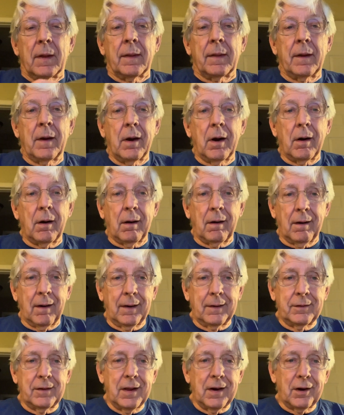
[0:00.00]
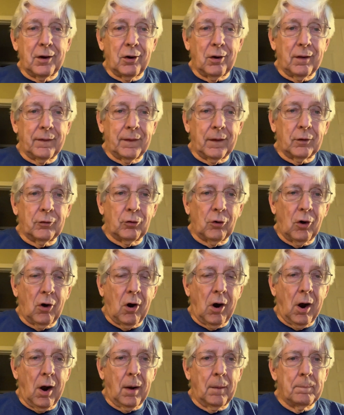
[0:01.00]
There, I did it on the
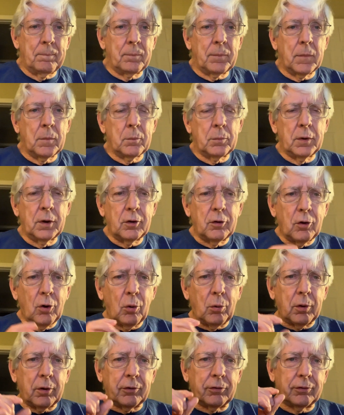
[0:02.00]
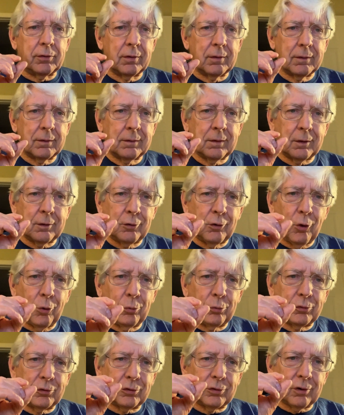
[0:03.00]
draw. You notice the
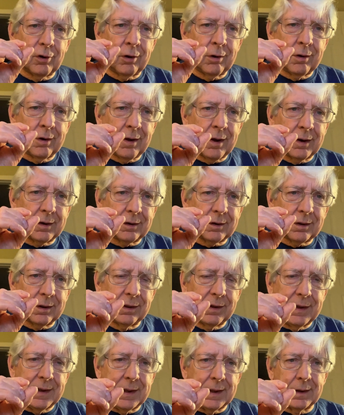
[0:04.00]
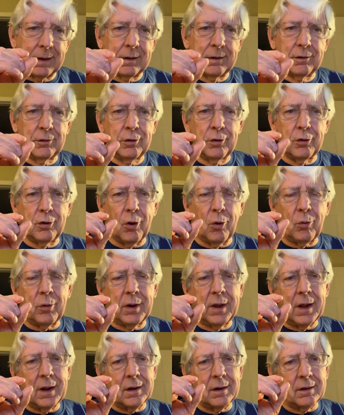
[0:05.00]
notes are not clean. You
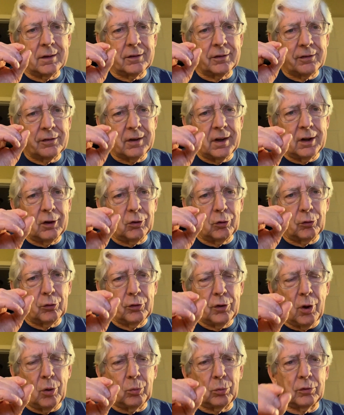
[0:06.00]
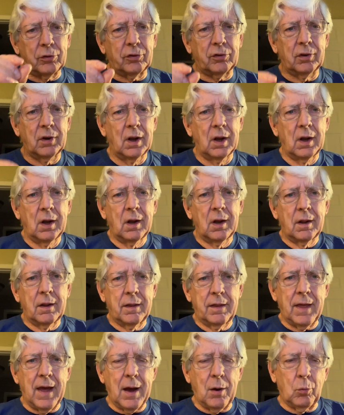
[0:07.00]
don't get single notes
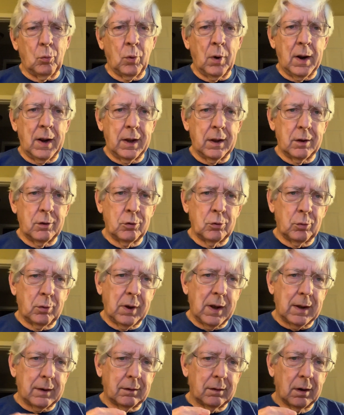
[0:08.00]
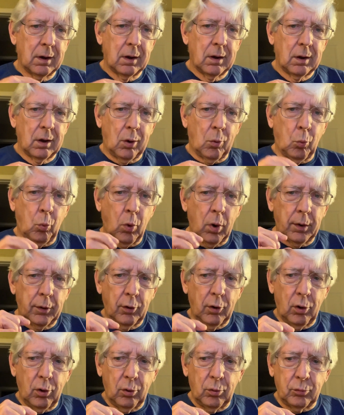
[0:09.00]
that way. You get
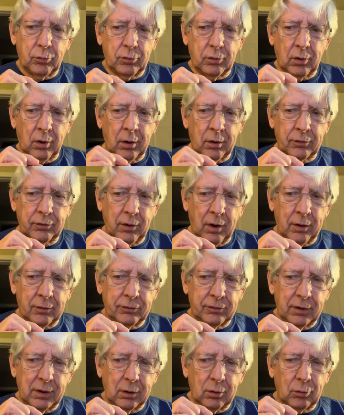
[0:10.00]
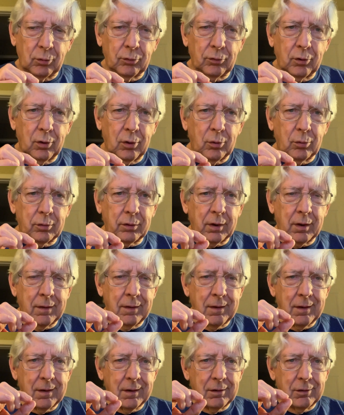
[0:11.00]
one note or a single note,
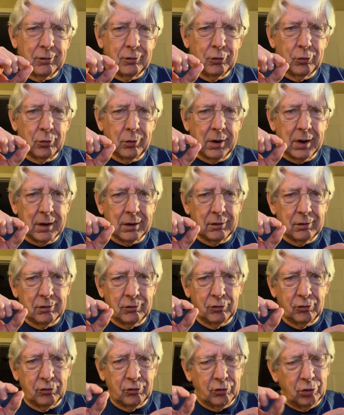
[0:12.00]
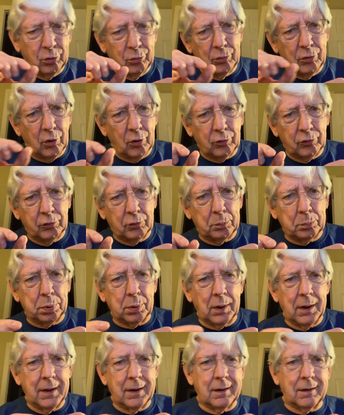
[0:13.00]
and then you get two notes
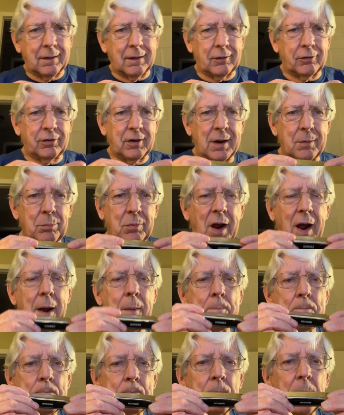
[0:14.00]
played at the same time.